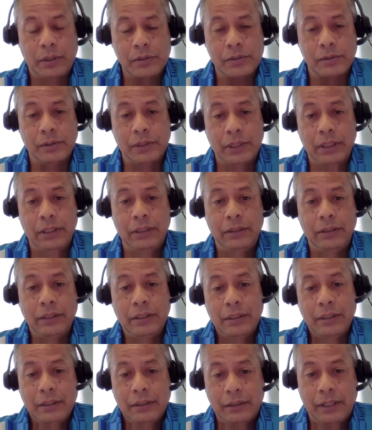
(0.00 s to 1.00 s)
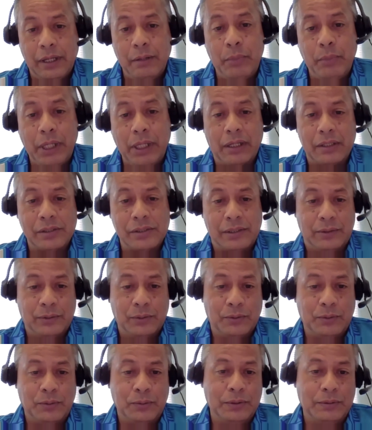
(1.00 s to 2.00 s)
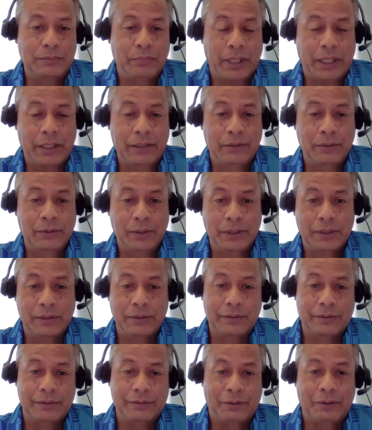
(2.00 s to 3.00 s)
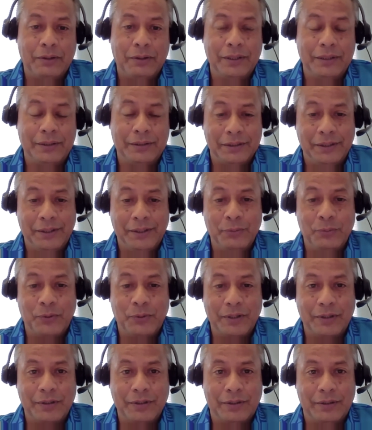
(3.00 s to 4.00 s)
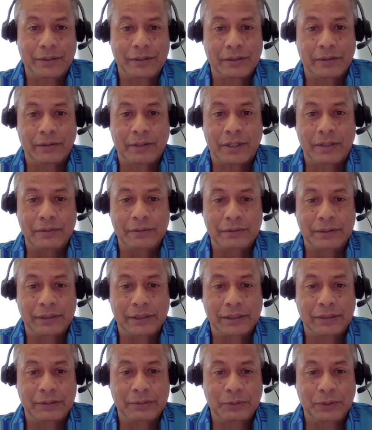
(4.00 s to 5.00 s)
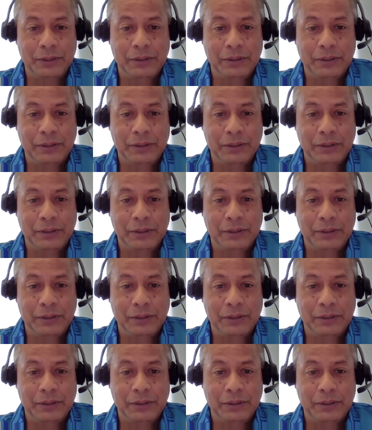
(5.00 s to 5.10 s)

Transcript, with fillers: So they they make us look good by doing all the dirty work on the ground. Uh, we